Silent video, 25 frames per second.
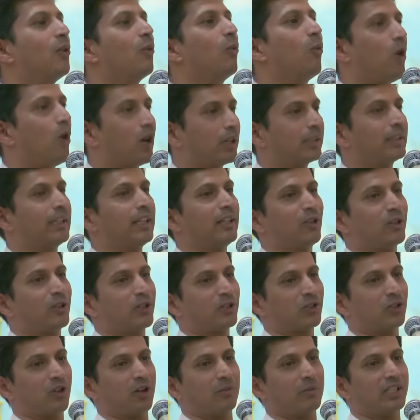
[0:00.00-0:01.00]
what
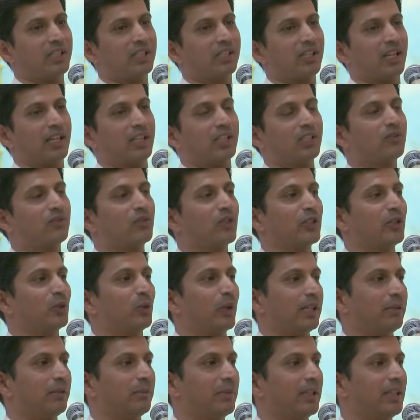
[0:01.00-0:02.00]
cannot Swami change for
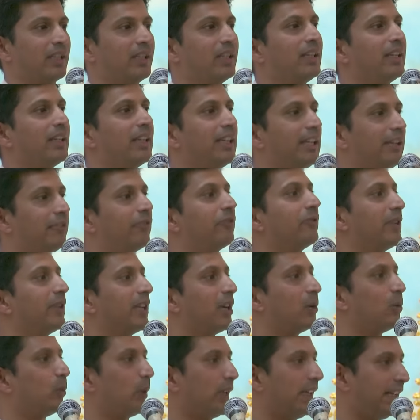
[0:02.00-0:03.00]
you and me if
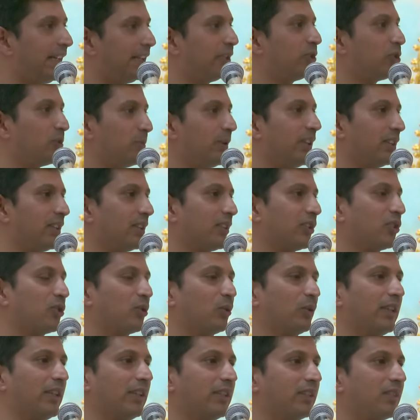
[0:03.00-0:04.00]
we are willing to be his
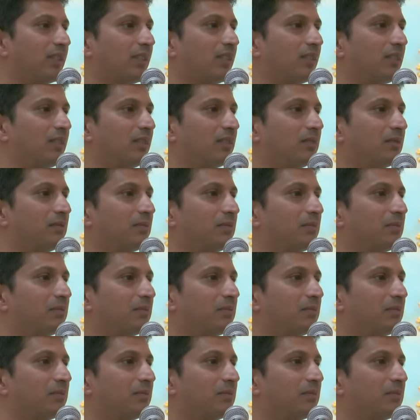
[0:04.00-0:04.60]
students?